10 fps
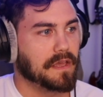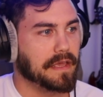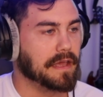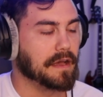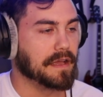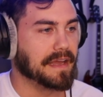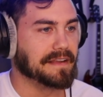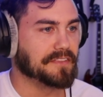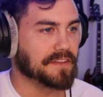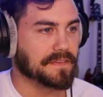
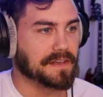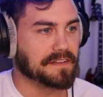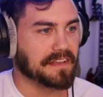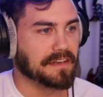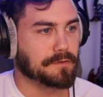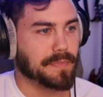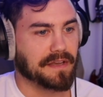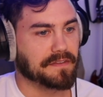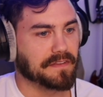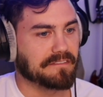Anything that is
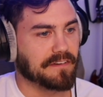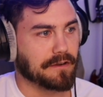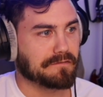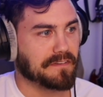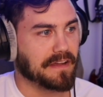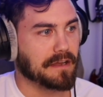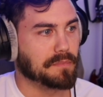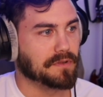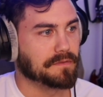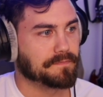independently
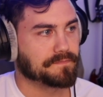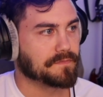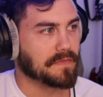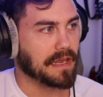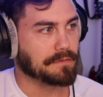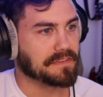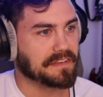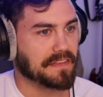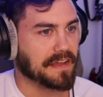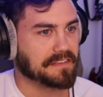verifiable, I would
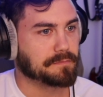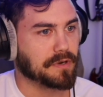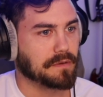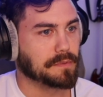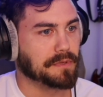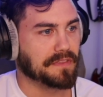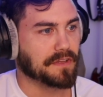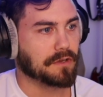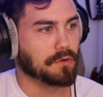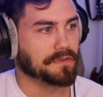say that's probably
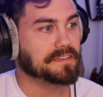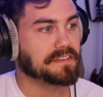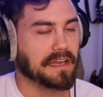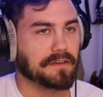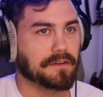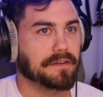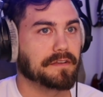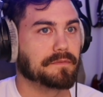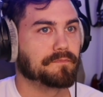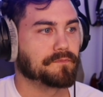the gold standard.
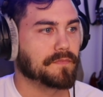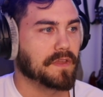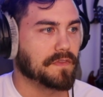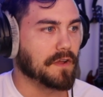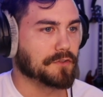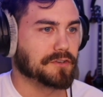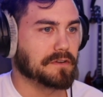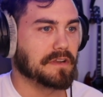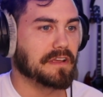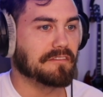The
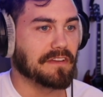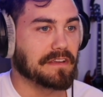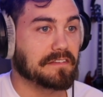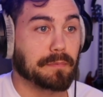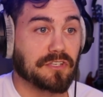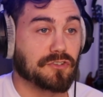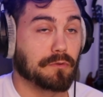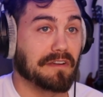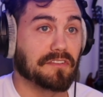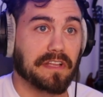alternative is special
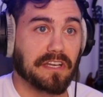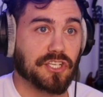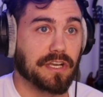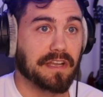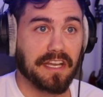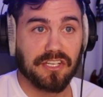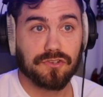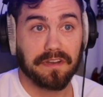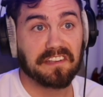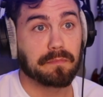revelation and
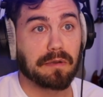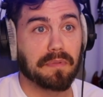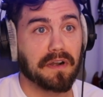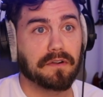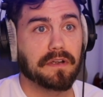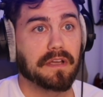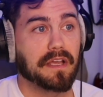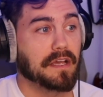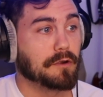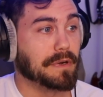trust me, bro,
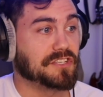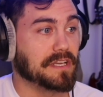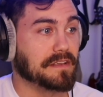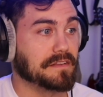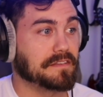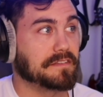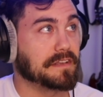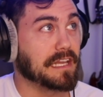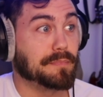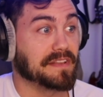which is
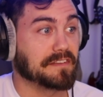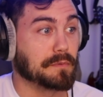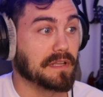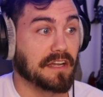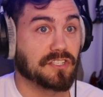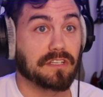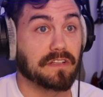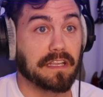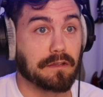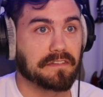
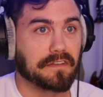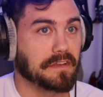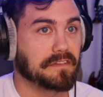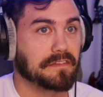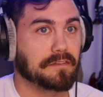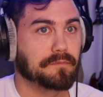epistemologically useless.